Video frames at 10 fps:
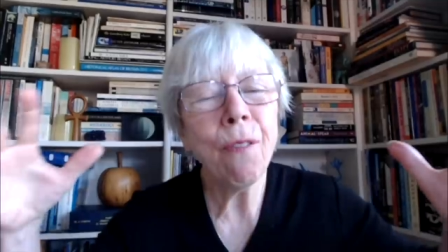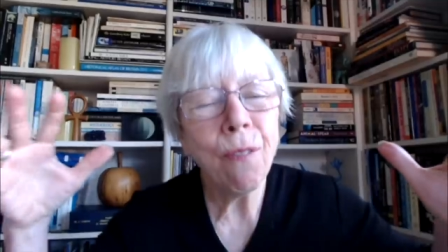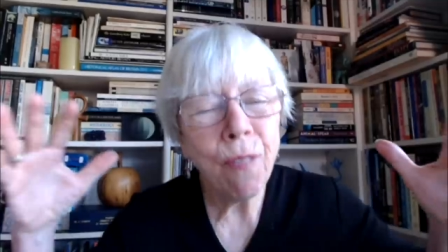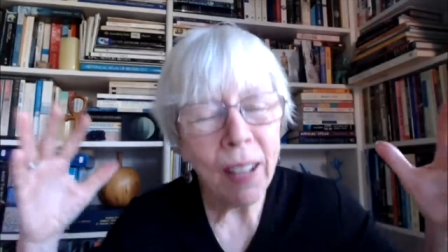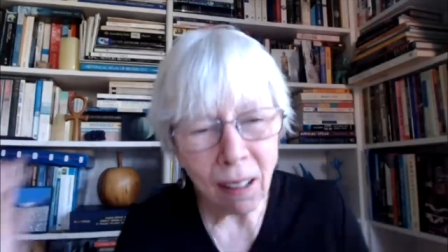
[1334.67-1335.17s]

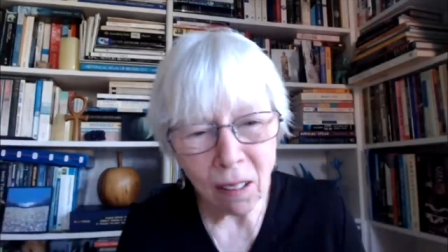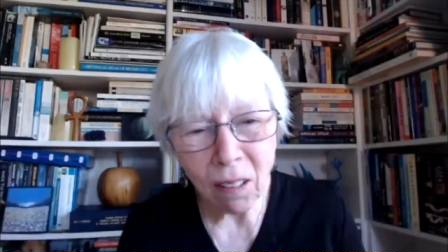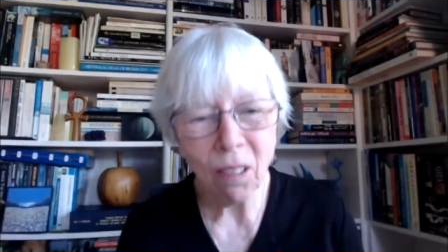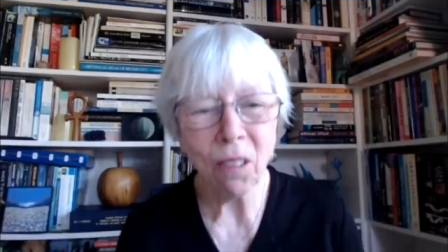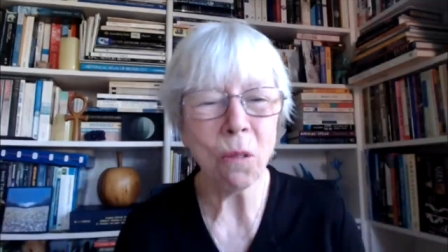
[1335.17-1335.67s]

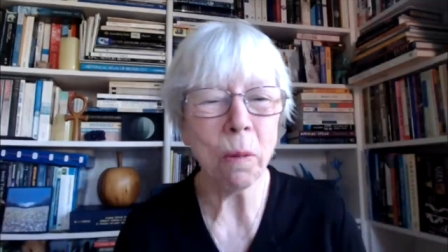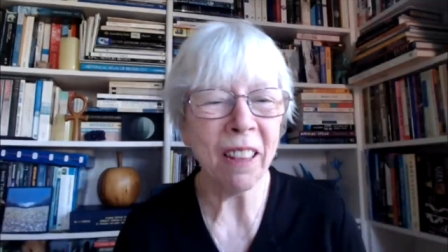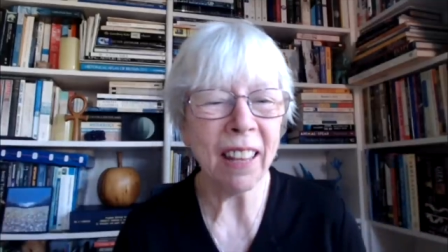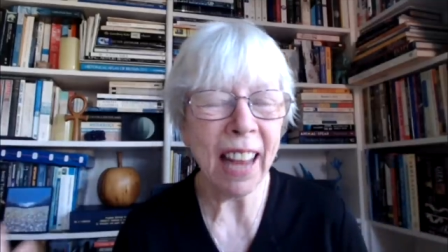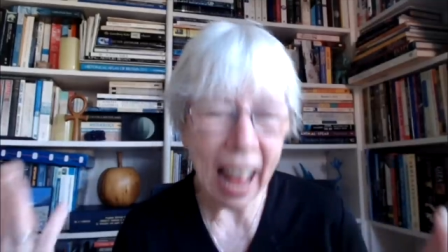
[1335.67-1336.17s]
filled with
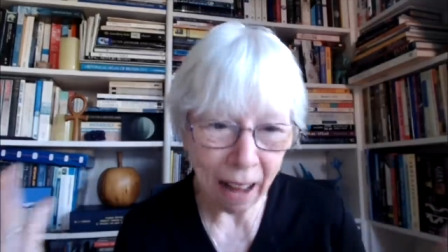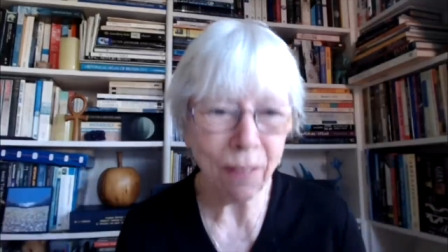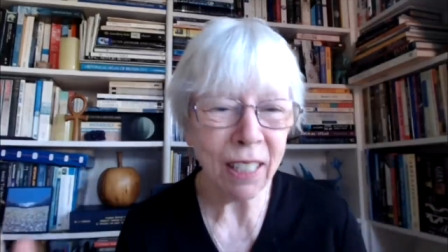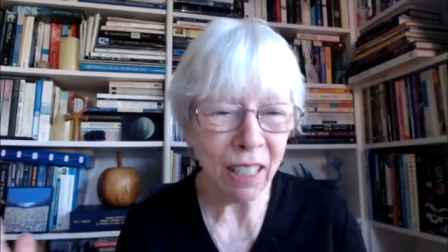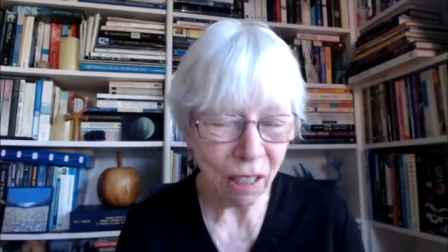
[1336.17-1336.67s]
the
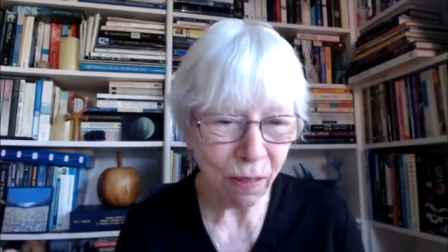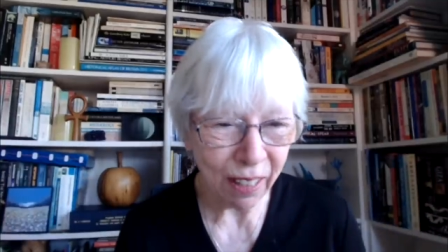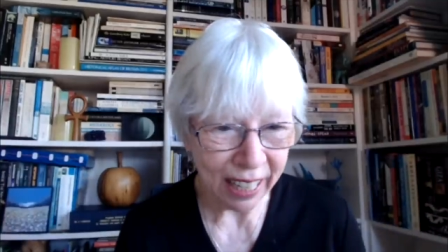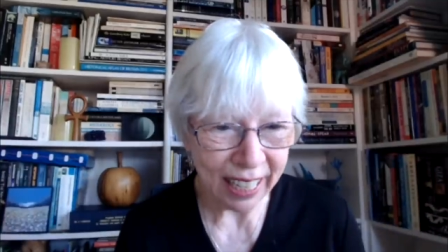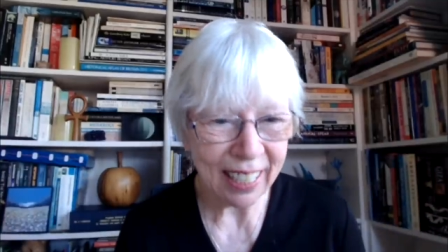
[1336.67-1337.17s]
evidence for
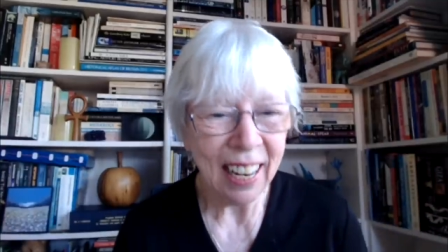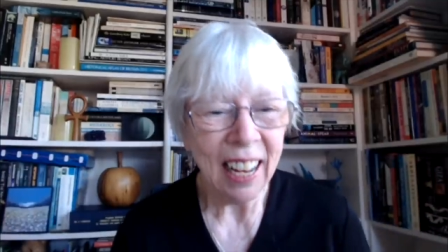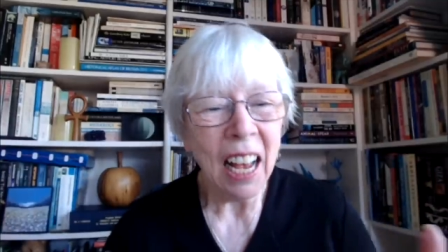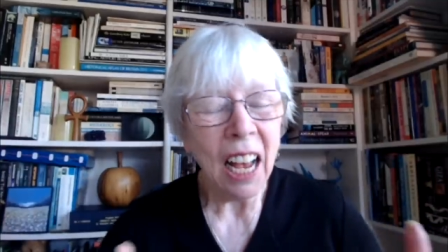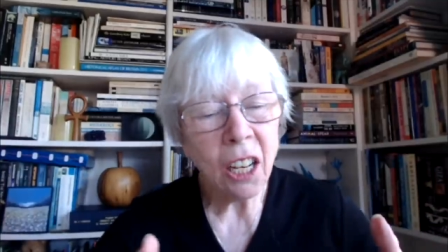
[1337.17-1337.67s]
this
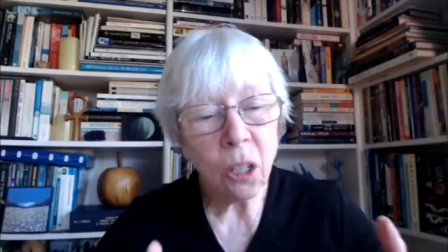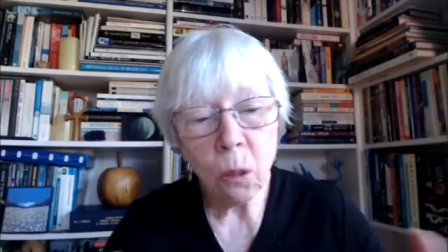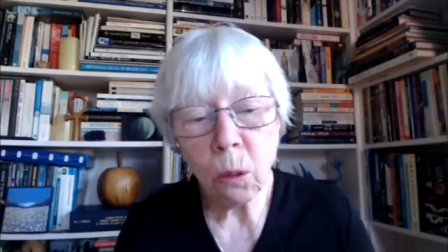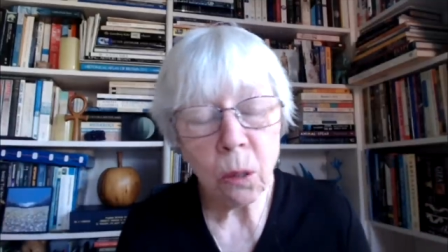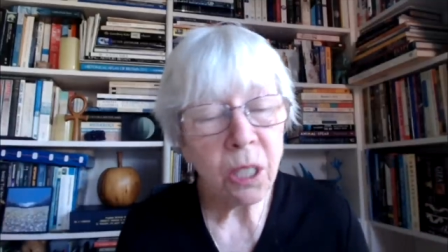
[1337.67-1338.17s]
at
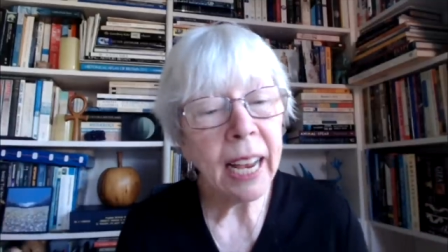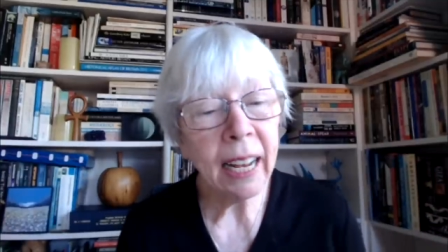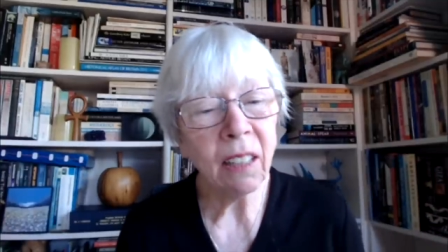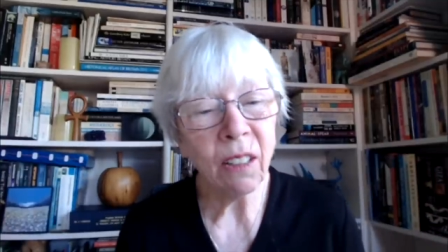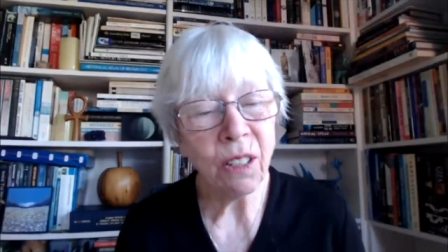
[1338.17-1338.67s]
all
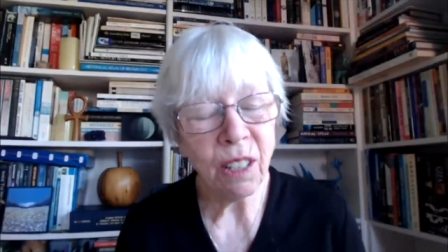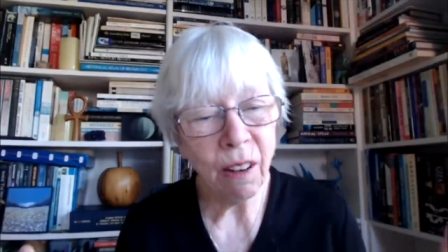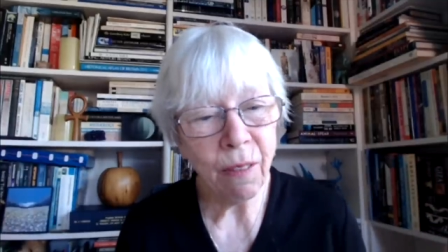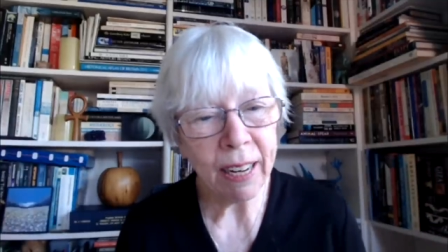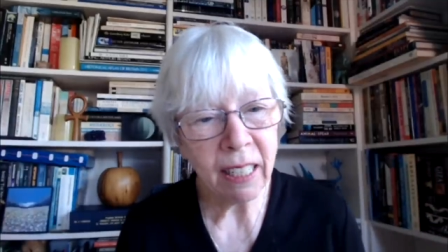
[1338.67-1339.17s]
scales
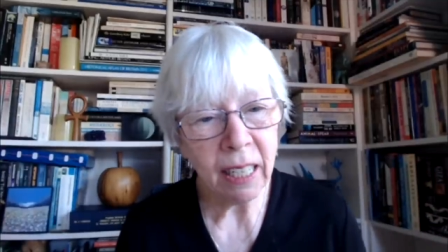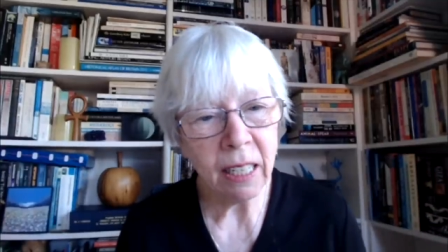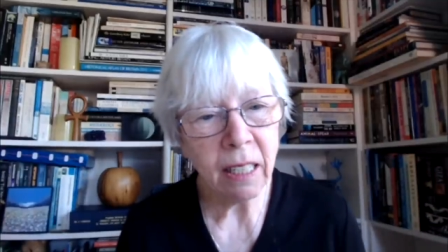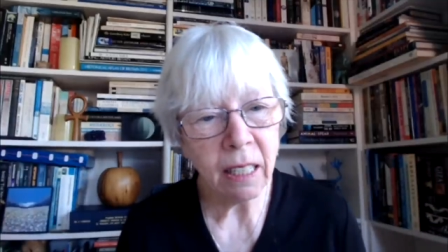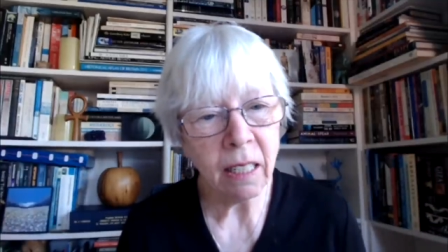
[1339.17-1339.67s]
of
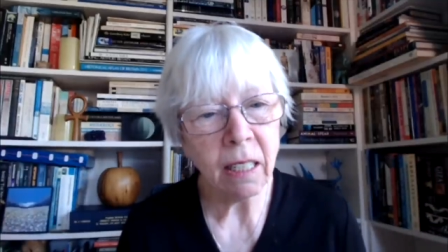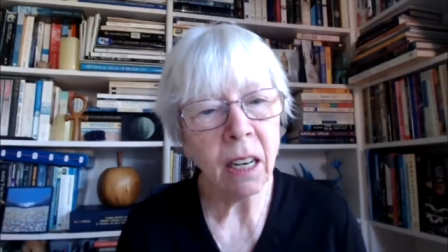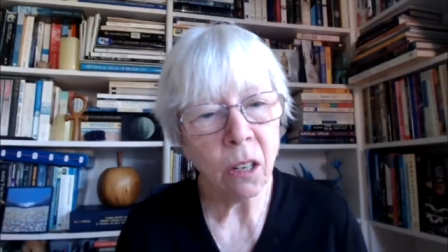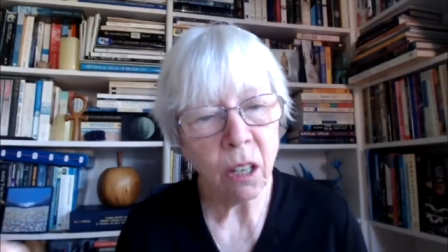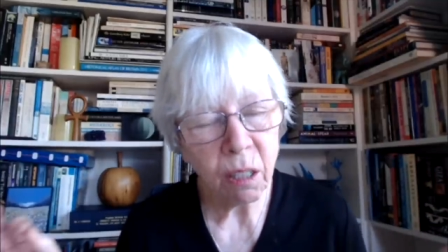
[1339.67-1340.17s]
existence and
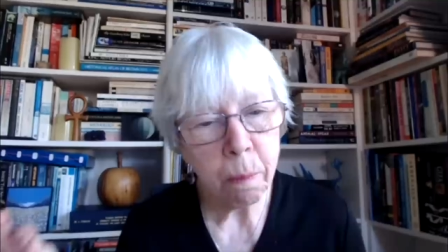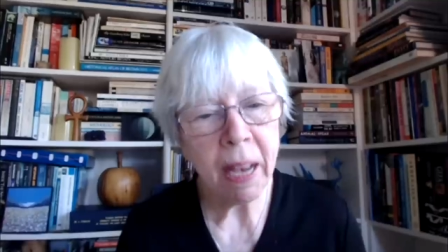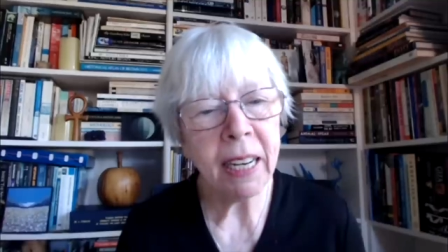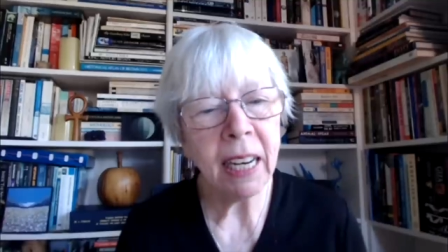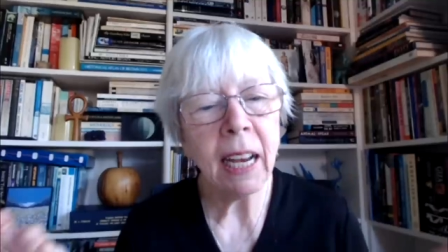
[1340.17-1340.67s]
across
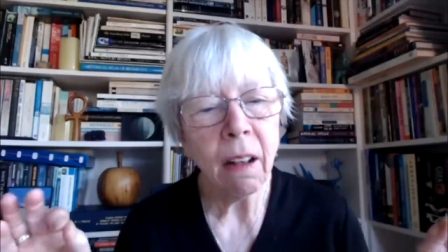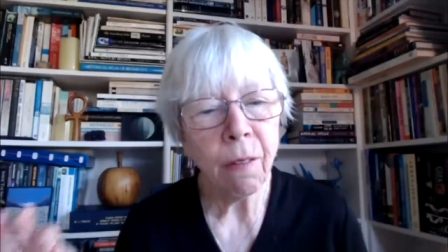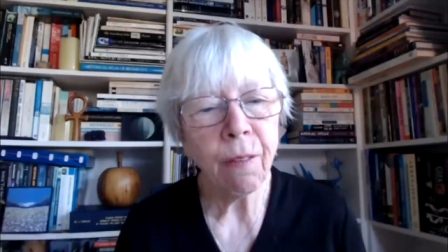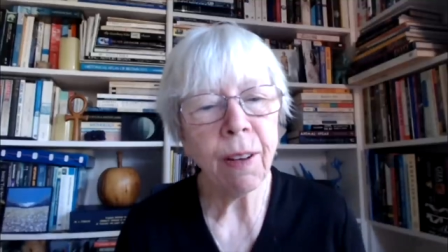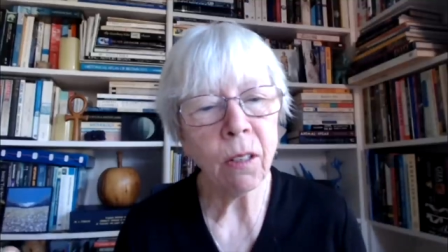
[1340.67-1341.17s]
many
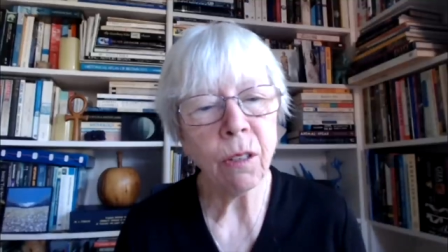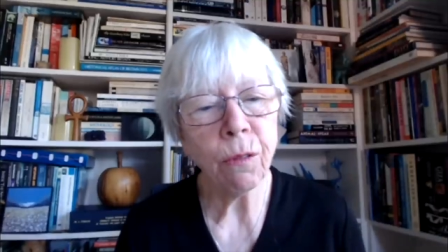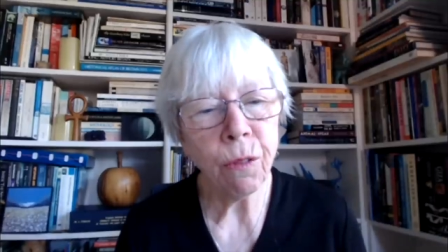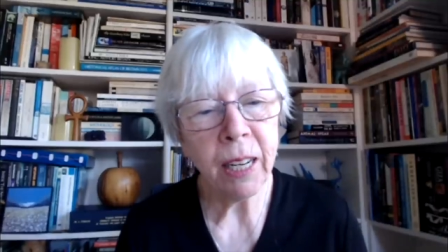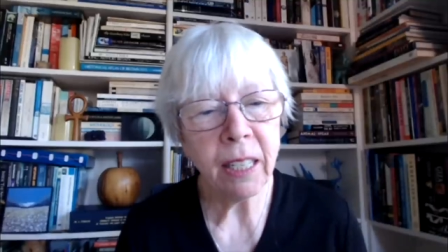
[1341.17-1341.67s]
fields of
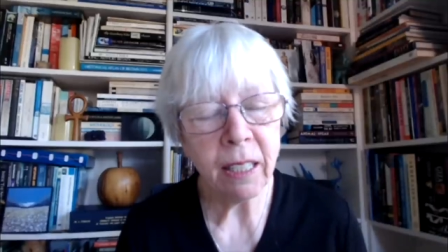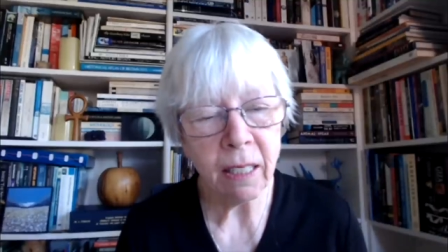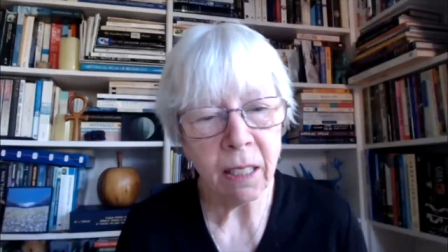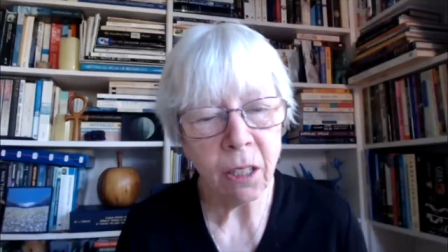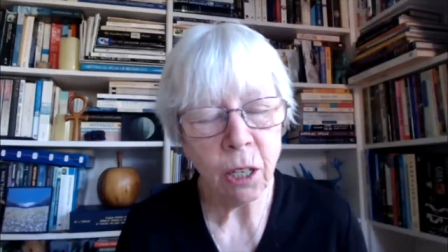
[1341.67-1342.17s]

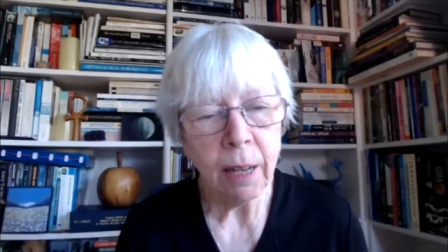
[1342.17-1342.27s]
research.